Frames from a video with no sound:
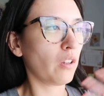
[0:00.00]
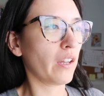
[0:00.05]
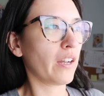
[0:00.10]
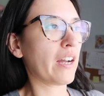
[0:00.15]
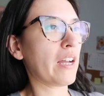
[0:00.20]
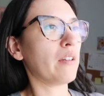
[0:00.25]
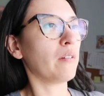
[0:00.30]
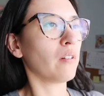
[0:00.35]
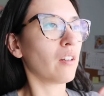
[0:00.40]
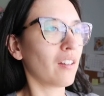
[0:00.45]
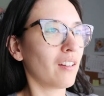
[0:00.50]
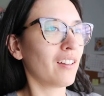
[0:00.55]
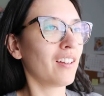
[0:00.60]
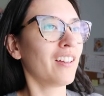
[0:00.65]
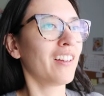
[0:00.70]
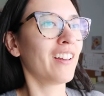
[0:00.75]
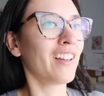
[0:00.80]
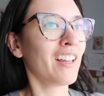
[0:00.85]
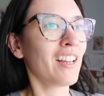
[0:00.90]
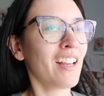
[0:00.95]
Like I
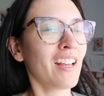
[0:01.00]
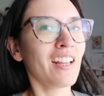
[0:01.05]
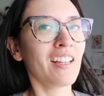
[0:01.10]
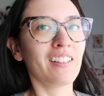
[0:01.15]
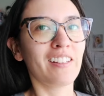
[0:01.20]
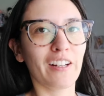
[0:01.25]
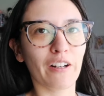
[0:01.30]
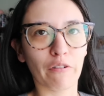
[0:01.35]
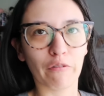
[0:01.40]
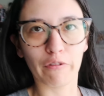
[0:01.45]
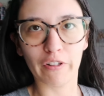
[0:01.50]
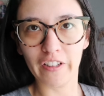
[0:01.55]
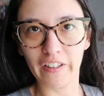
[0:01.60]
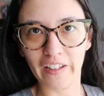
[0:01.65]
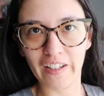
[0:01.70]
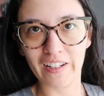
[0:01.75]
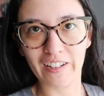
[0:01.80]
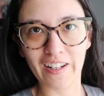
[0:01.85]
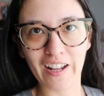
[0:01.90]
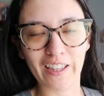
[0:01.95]
did a
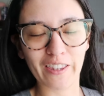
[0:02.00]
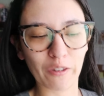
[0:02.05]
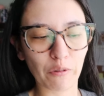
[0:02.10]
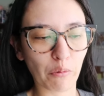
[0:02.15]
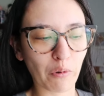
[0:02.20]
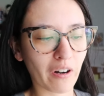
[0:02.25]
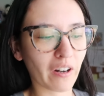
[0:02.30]
really intense